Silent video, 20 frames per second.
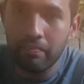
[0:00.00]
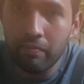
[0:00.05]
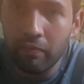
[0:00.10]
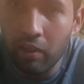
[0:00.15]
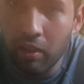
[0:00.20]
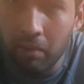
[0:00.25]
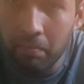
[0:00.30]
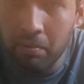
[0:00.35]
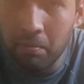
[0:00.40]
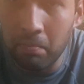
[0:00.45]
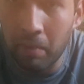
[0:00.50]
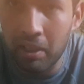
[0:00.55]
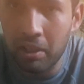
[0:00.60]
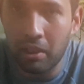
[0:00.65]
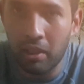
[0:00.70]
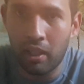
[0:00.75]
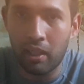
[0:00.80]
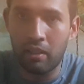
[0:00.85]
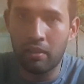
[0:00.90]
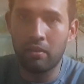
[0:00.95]
Welcome to my
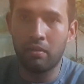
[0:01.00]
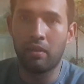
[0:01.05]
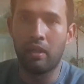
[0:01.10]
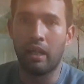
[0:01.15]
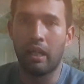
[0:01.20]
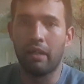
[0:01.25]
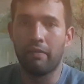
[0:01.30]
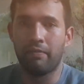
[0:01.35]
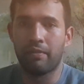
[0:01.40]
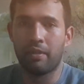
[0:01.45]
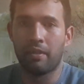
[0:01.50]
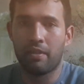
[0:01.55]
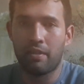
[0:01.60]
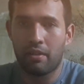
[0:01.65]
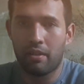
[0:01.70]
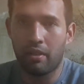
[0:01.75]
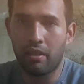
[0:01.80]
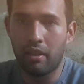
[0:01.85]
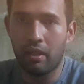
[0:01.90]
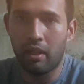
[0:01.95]
channel. I have
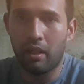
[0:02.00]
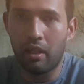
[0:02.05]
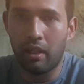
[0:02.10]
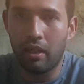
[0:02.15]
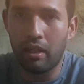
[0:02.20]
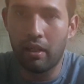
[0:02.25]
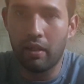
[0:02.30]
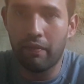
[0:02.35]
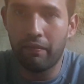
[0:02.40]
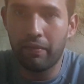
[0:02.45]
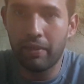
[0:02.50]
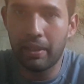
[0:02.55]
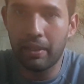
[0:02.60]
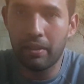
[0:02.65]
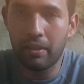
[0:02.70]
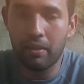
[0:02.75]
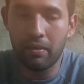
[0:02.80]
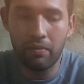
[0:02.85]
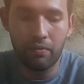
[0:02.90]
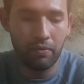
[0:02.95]
another
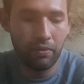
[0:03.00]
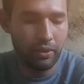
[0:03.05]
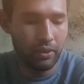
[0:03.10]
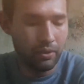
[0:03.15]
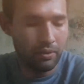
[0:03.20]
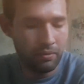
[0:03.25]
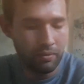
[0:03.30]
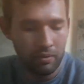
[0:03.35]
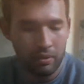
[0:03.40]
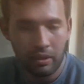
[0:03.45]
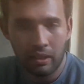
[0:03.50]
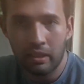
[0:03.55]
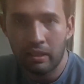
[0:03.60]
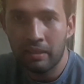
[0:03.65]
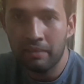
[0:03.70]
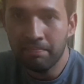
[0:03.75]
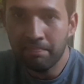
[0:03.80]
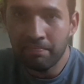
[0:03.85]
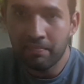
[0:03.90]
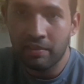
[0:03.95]
video for you.
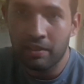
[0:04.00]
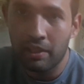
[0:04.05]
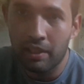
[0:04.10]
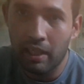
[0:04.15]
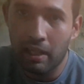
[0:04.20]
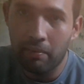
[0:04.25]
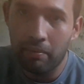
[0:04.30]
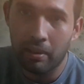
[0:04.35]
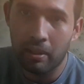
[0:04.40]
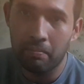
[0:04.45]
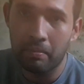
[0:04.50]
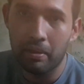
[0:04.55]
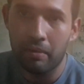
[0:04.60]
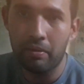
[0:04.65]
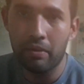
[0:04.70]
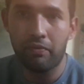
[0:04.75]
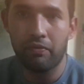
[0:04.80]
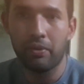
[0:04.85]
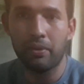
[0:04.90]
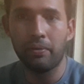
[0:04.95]
Today we're going to be
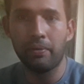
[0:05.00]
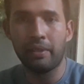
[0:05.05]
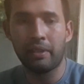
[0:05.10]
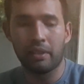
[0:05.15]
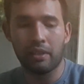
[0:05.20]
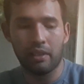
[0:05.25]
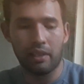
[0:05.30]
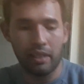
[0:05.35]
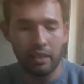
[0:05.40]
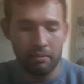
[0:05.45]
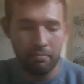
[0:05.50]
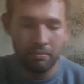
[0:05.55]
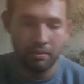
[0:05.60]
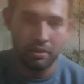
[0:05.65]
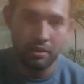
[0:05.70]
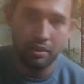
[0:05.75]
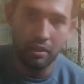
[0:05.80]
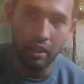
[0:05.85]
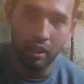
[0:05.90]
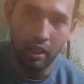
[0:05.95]
reviewing the
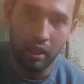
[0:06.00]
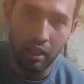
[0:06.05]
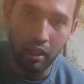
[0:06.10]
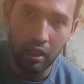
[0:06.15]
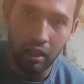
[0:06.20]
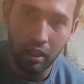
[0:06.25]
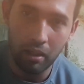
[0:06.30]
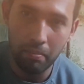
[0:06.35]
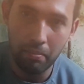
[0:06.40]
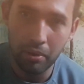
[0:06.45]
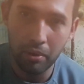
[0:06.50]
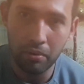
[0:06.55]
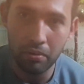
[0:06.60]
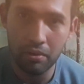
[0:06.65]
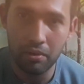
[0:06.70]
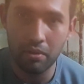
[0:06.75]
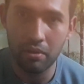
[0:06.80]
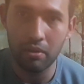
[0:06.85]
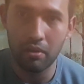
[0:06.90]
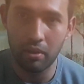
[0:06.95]
Lems
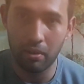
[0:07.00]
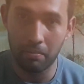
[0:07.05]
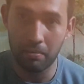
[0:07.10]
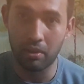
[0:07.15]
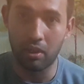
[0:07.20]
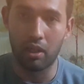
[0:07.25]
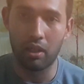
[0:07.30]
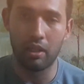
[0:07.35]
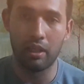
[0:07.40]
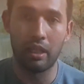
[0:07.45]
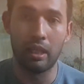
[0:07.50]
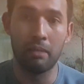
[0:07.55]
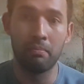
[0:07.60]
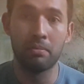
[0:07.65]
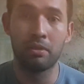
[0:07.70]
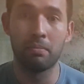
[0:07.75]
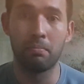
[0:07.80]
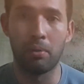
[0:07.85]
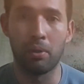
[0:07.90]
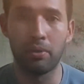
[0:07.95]

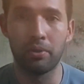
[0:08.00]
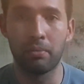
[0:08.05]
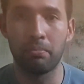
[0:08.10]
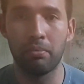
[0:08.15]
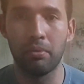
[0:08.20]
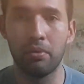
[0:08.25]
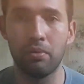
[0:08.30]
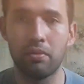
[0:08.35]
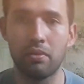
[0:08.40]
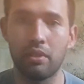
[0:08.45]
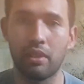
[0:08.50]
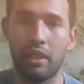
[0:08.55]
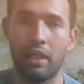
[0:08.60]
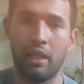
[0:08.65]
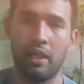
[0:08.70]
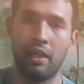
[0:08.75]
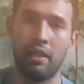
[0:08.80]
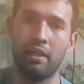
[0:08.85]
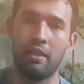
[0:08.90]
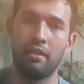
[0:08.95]
Lems Boulder boots
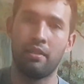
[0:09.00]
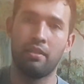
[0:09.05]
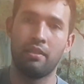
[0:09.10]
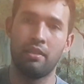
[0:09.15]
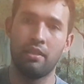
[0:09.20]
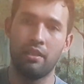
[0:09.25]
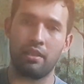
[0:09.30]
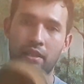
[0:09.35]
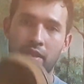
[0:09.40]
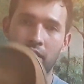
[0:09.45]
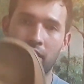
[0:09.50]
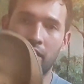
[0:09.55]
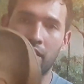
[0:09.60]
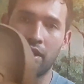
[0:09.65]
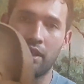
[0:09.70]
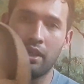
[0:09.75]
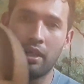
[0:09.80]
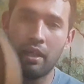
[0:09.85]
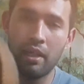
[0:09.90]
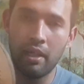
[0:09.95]
and the
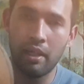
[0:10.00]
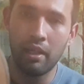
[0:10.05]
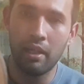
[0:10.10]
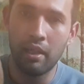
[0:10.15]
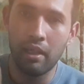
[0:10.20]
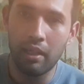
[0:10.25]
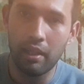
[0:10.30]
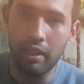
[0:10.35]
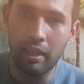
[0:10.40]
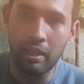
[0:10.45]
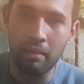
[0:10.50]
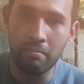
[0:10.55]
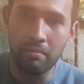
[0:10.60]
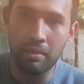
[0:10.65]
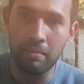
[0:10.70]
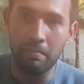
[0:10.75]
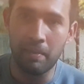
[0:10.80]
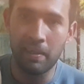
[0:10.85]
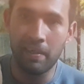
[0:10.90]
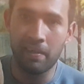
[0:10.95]

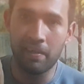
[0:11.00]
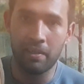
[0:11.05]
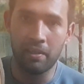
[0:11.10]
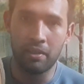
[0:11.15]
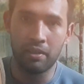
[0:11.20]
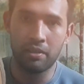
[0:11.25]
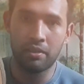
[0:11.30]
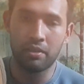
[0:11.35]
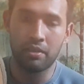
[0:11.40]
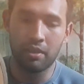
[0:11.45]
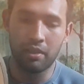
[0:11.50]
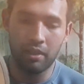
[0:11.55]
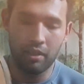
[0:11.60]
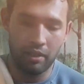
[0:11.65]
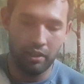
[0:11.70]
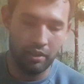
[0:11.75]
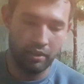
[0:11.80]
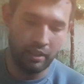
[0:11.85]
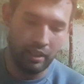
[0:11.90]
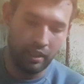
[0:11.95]
Lems Mariners.
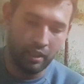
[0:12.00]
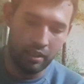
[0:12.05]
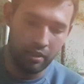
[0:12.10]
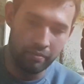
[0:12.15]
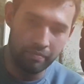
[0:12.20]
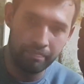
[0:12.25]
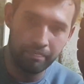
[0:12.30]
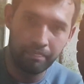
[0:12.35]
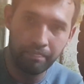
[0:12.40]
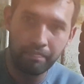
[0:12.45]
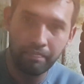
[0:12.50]
Now,